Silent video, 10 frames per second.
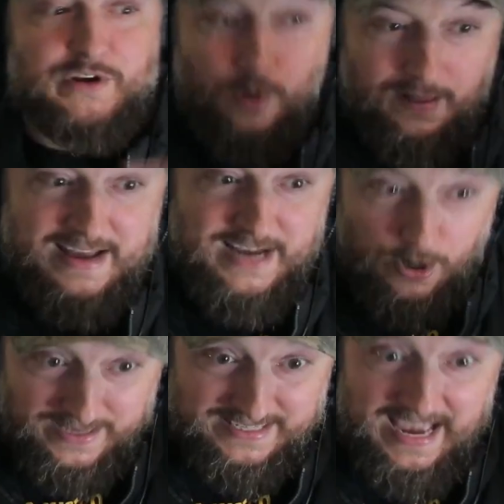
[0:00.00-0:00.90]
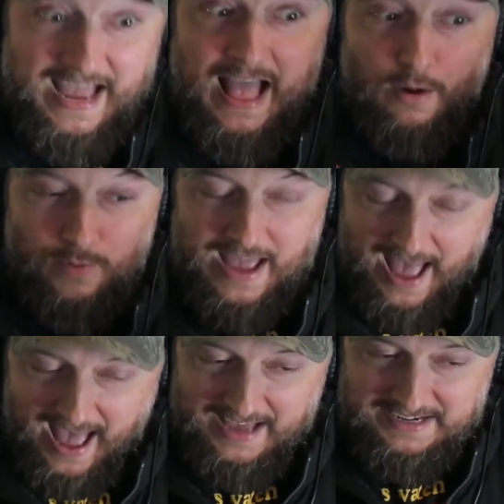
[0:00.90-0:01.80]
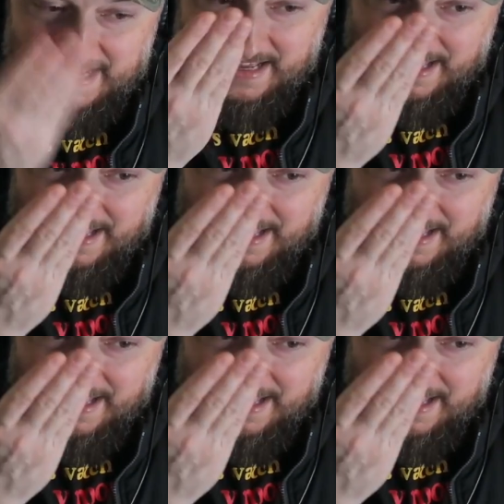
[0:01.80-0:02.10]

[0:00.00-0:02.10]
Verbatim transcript: All I know is we had